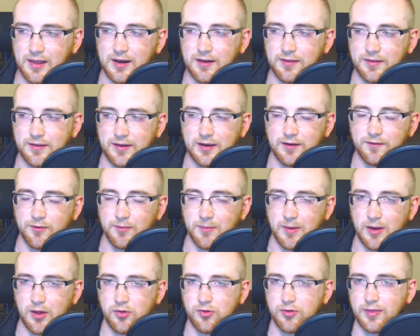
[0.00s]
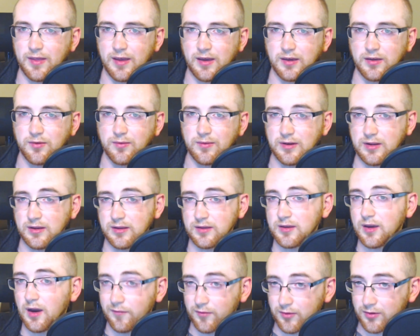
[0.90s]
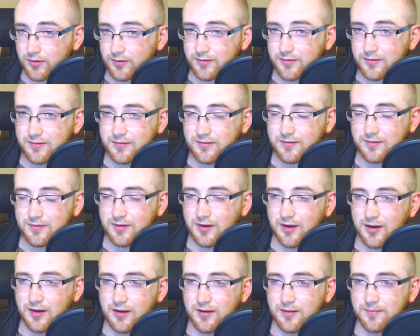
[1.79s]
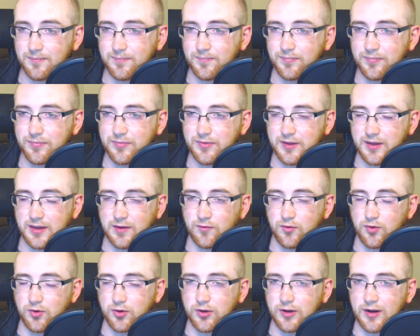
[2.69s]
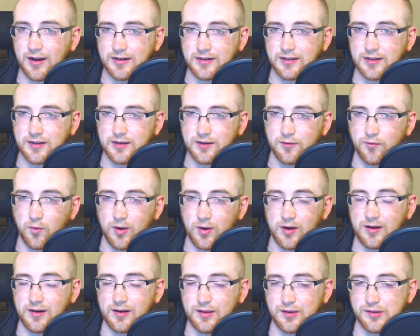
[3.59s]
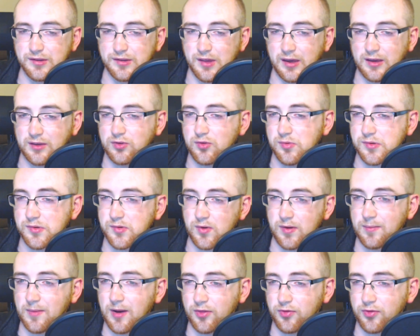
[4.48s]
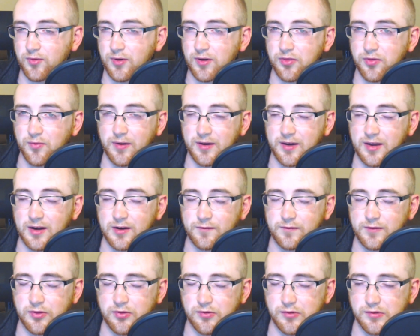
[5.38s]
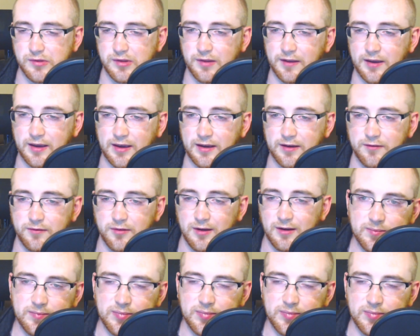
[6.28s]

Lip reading: of the information that you would need covered to give you a good idea of what it is like to stream on Twitch and what kind of features that they have.